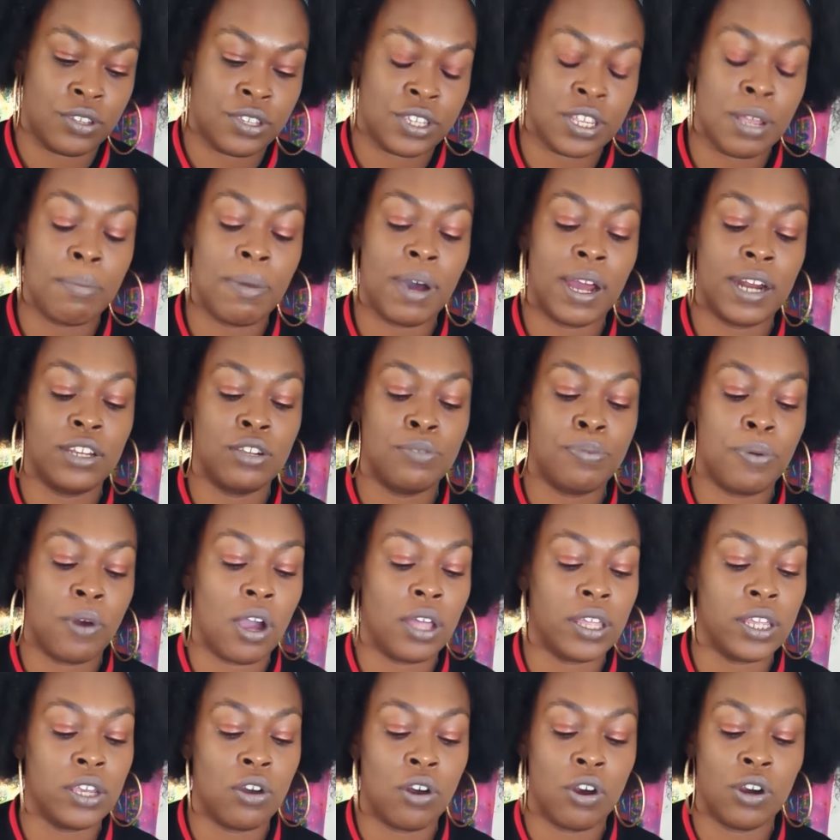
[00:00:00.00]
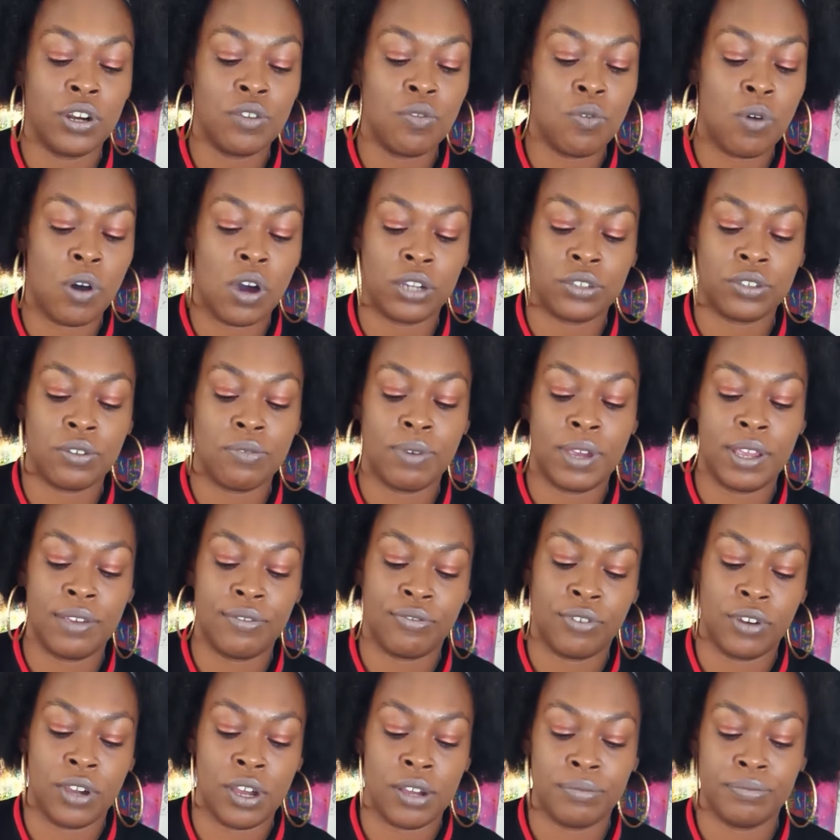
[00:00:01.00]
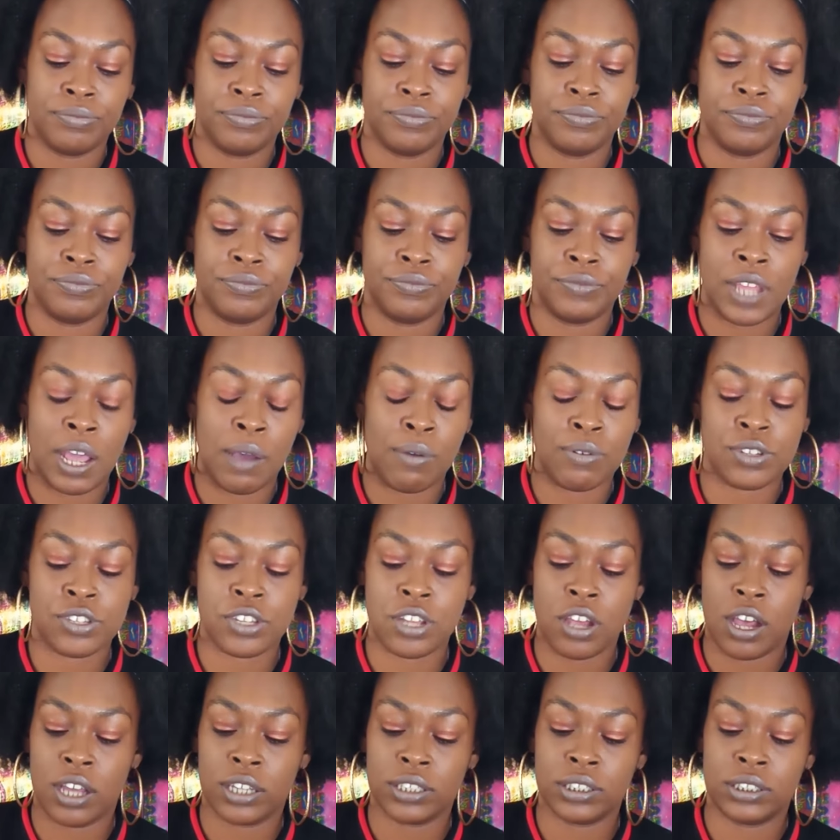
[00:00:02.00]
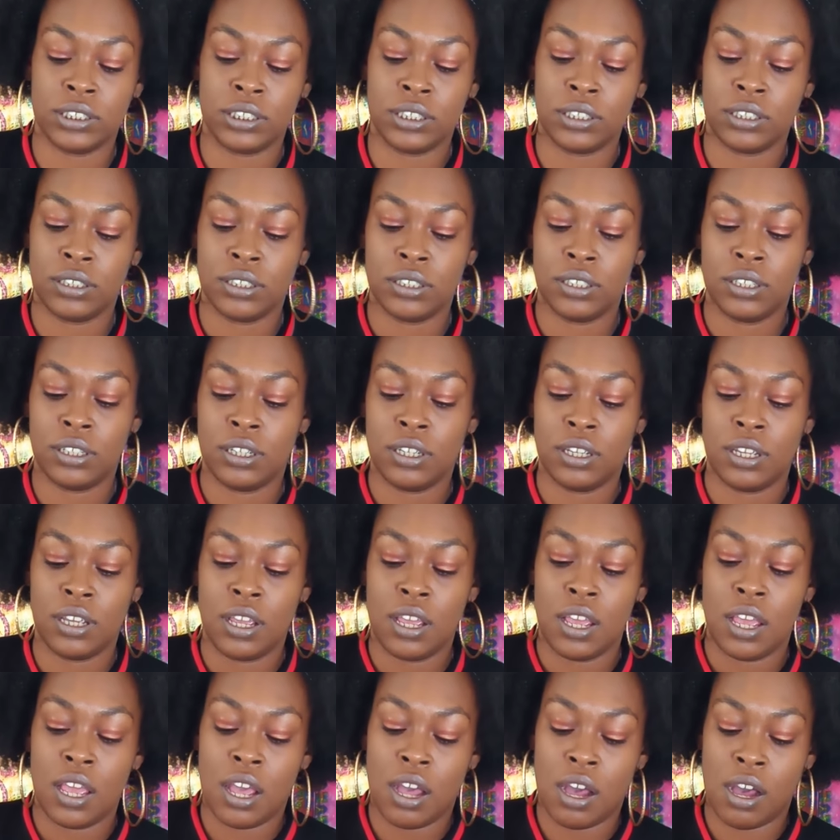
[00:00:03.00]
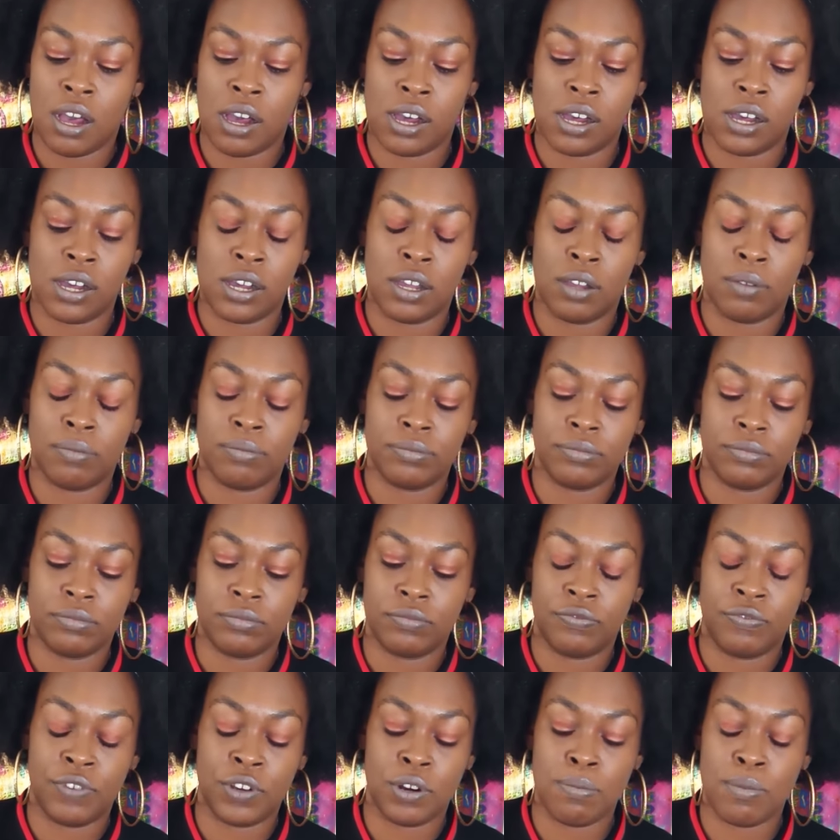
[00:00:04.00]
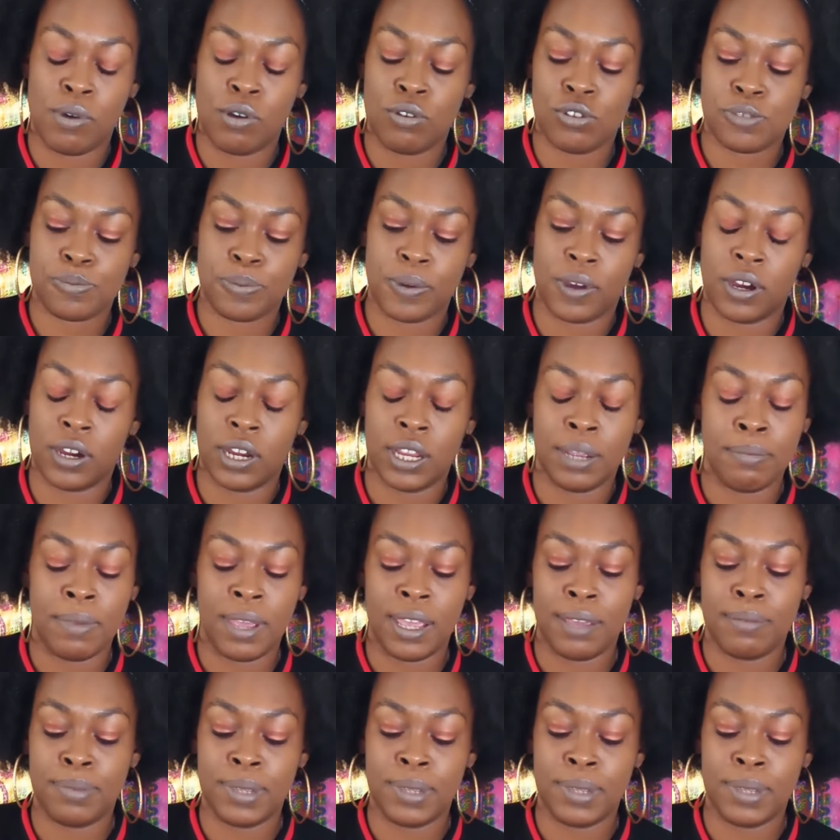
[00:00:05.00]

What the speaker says: Somebody you probably already walked away from that was toxic. For the most part, it may